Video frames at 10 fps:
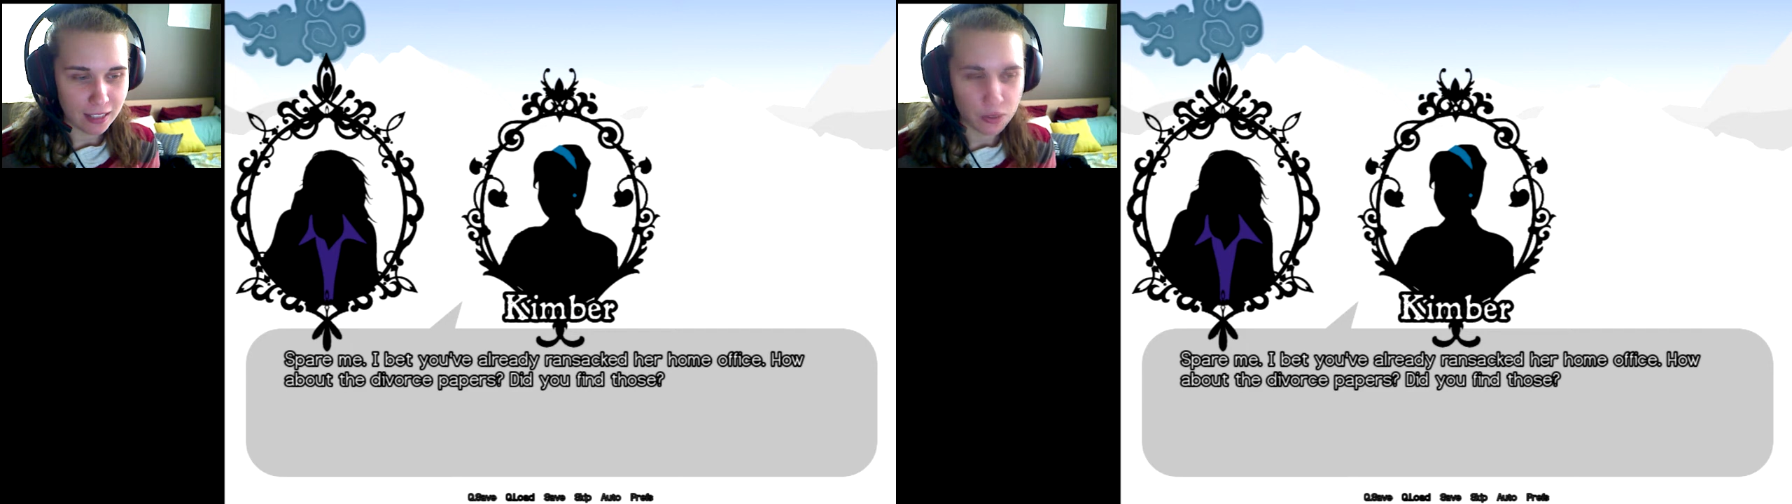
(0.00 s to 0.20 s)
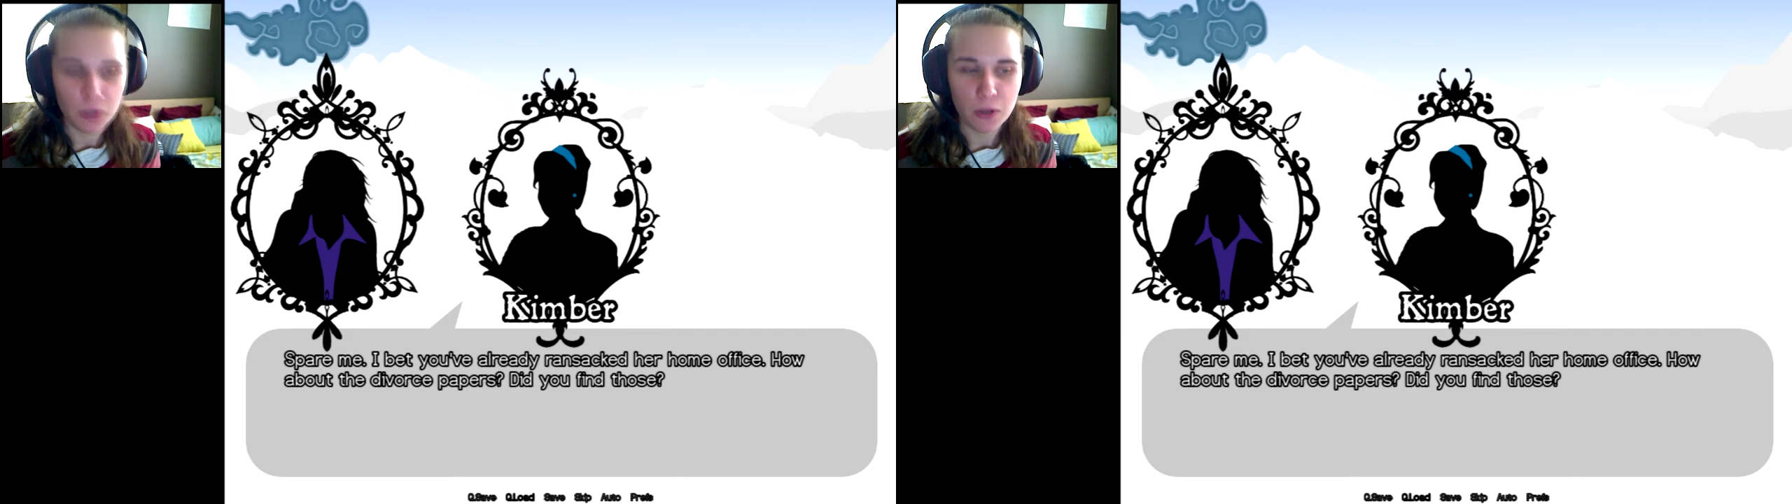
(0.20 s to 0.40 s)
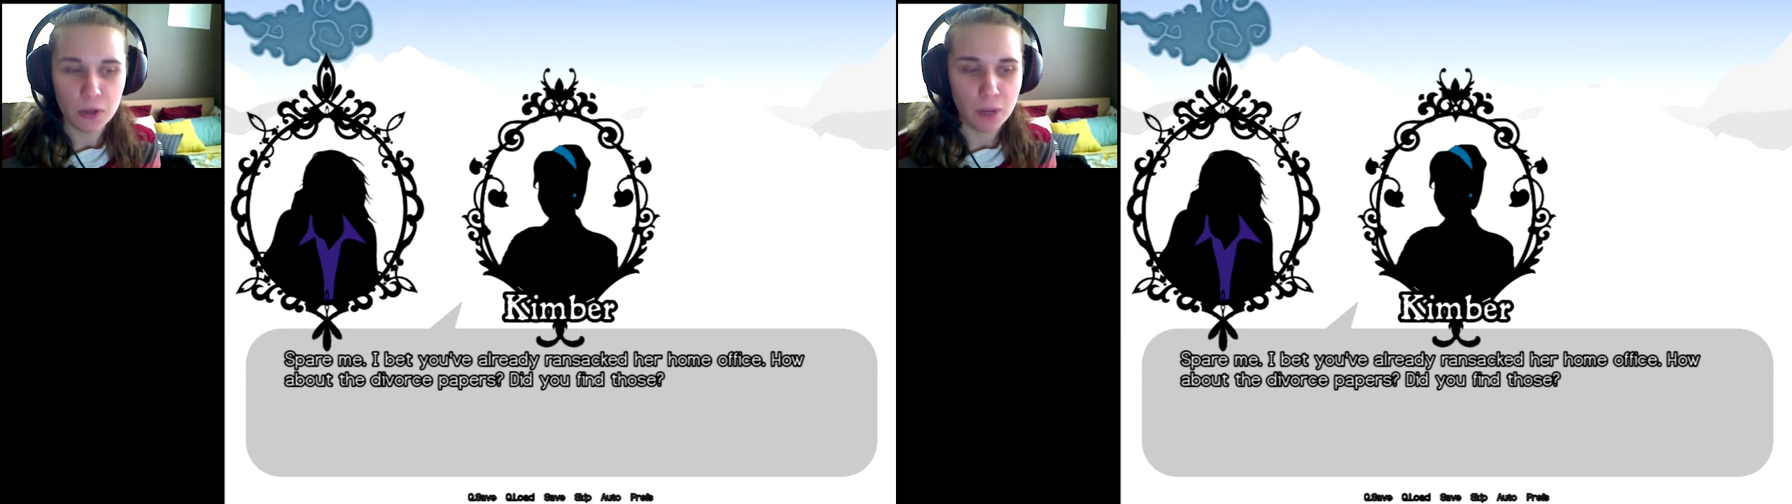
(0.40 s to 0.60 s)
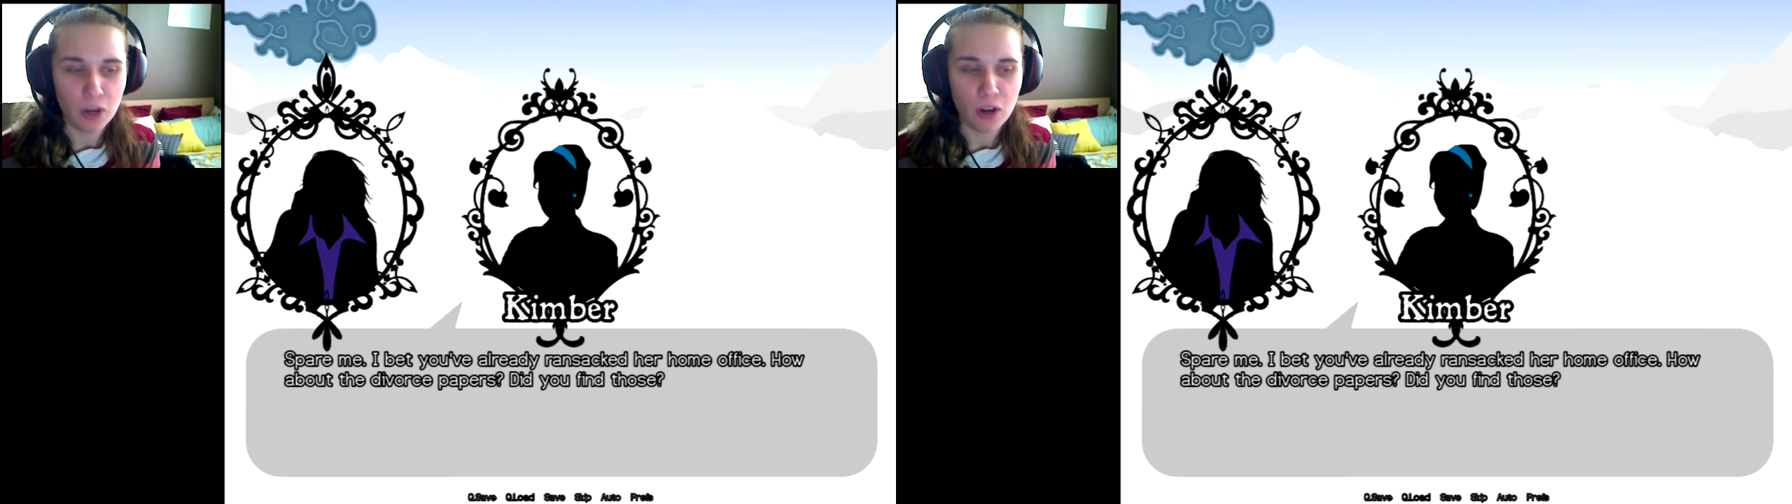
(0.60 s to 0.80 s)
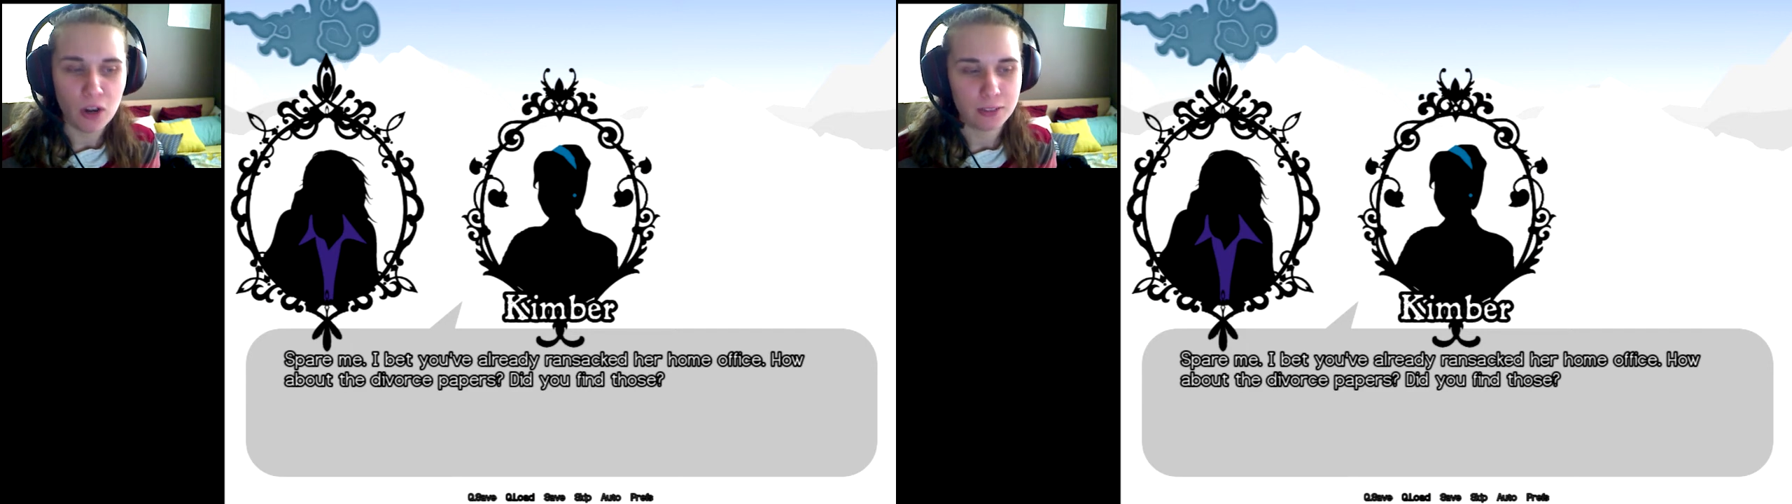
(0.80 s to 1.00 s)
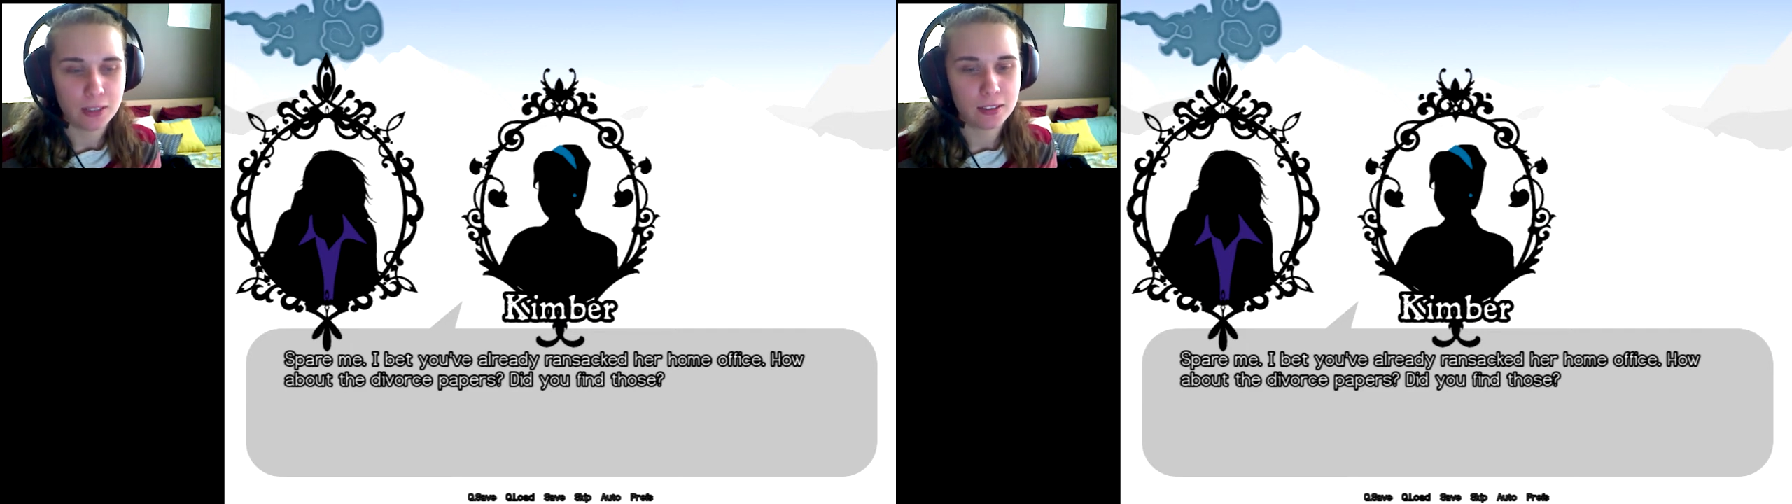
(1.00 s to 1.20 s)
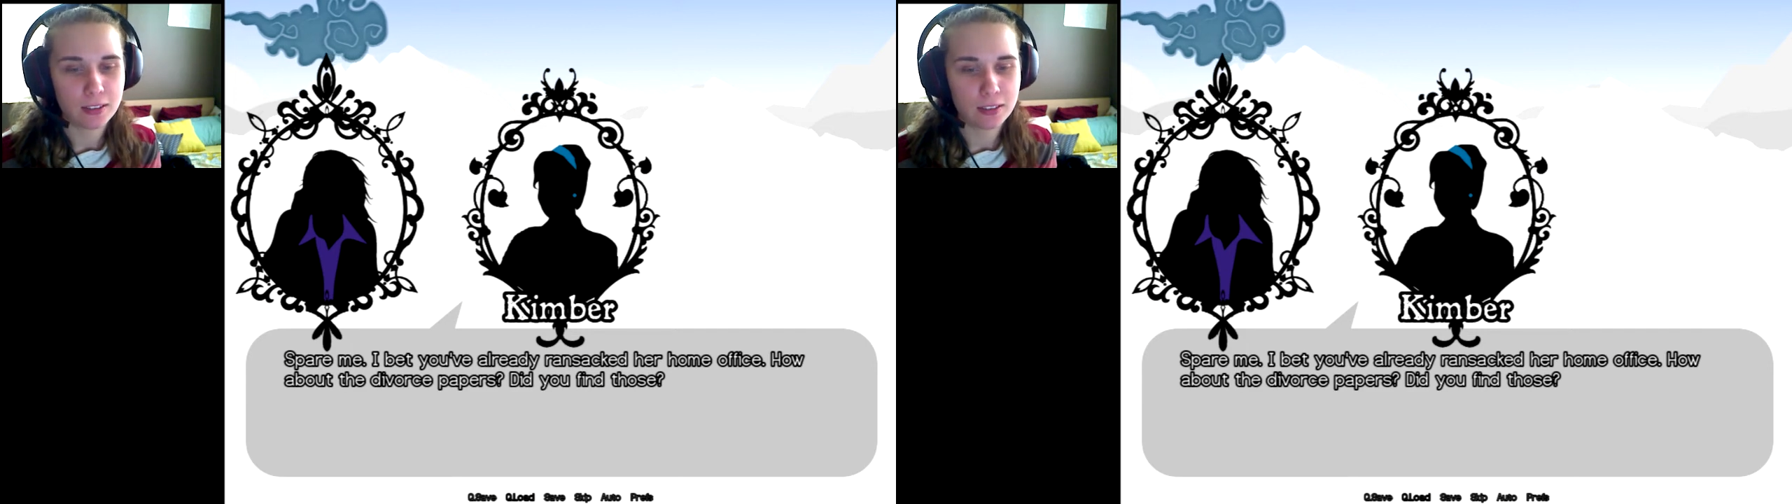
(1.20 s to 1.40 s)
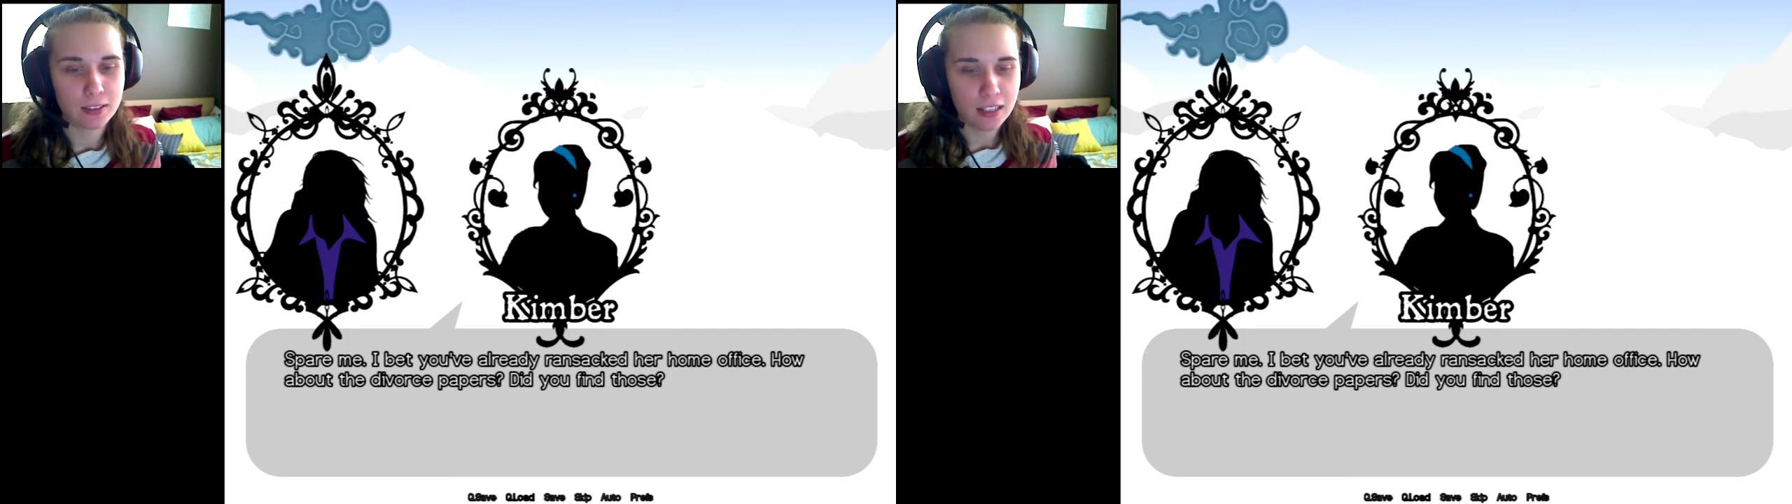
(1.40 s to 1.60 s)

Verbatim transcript: her home office.